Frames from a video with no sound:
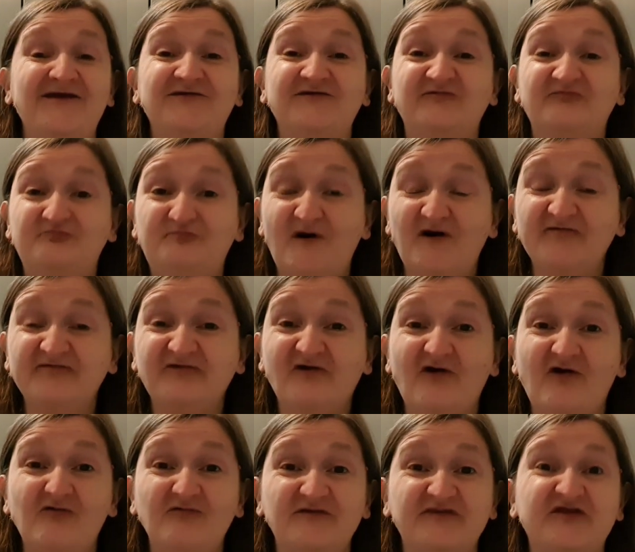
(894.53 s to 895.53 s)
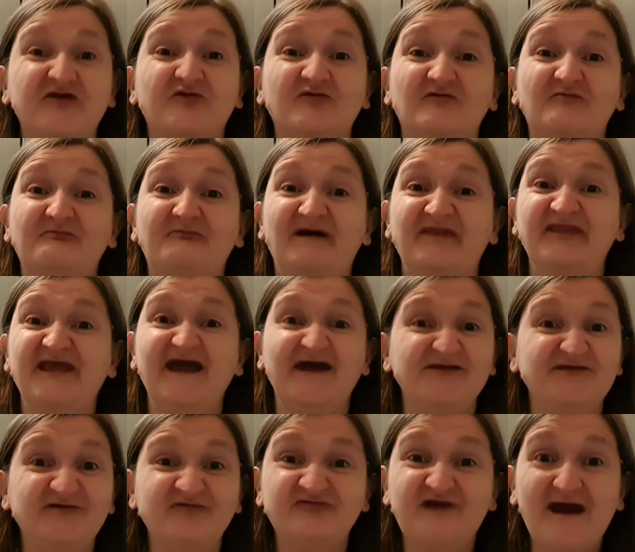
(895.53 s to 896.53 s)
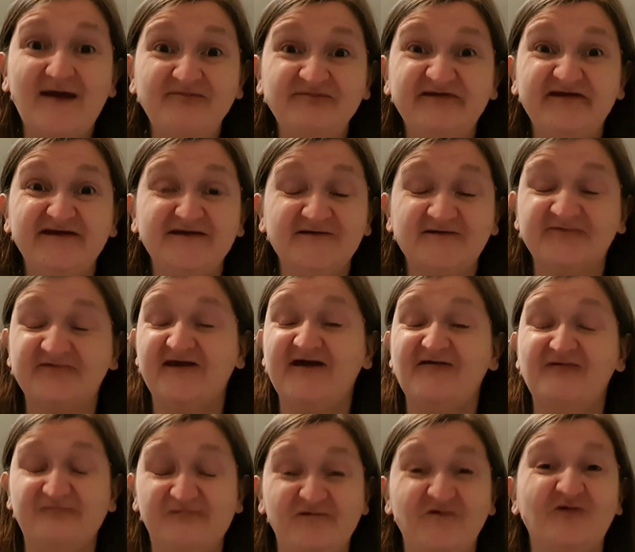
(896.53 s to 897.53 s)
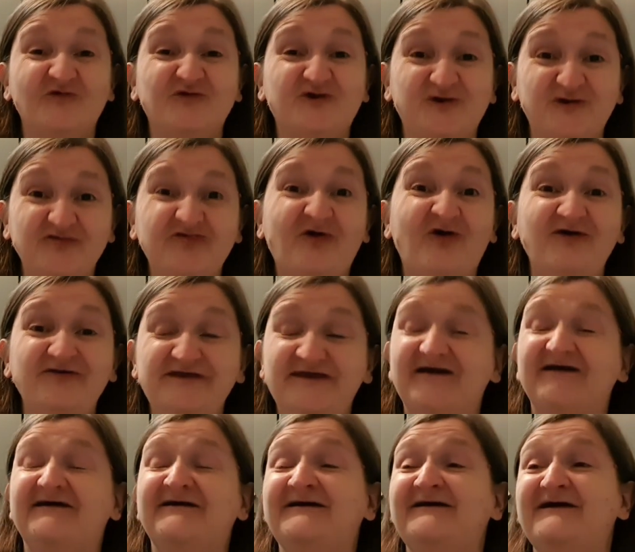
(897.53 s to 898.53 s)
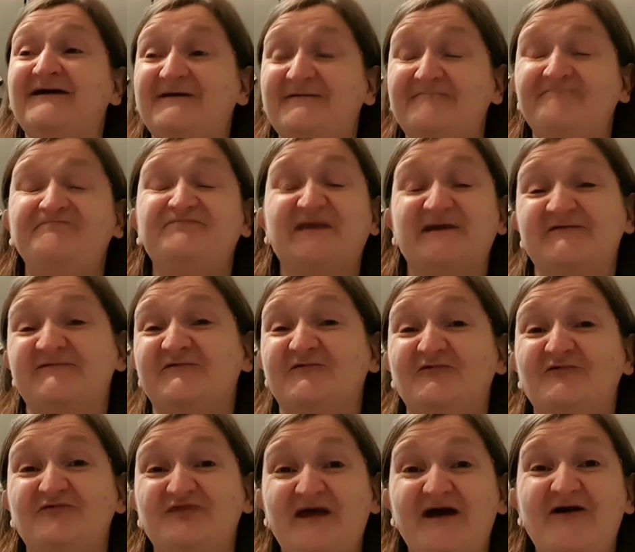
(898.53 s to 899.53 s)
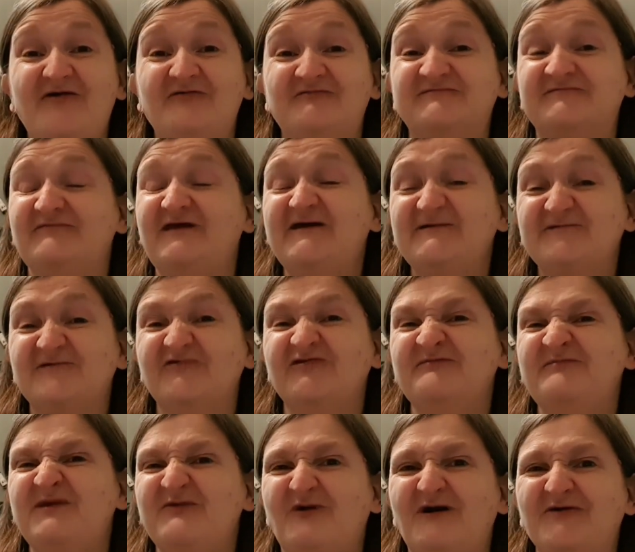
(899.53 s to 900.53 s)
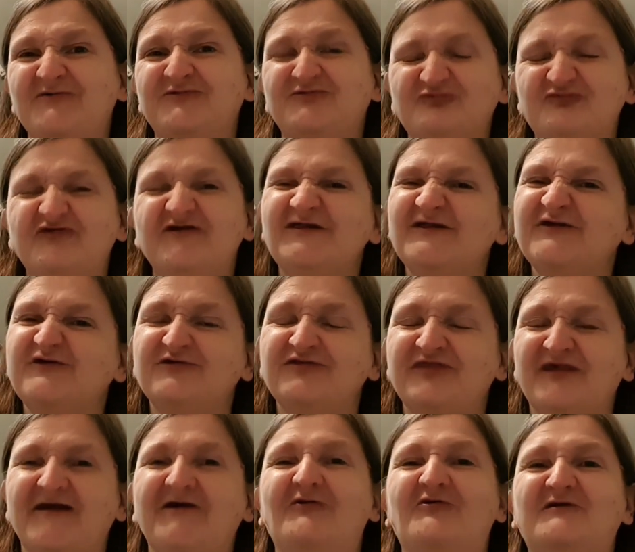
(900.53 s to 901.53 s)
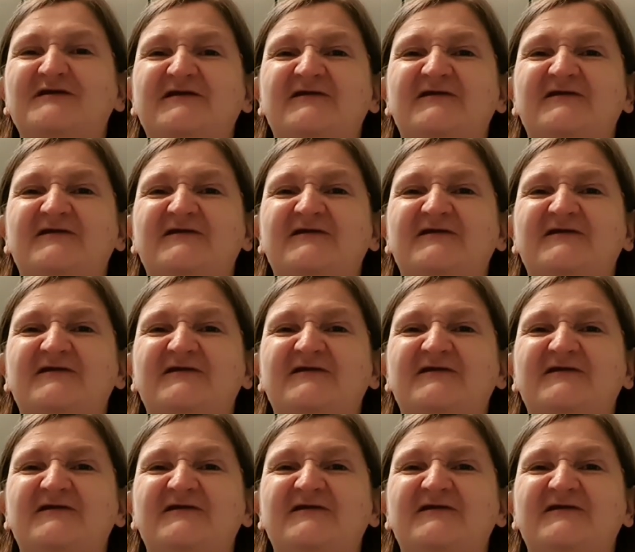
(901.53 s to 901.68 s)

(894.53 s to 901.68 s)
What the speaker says: You've bought it all with your own money, and you've wrapped it yourself. You know, good on you. So that's going to be one really good thing on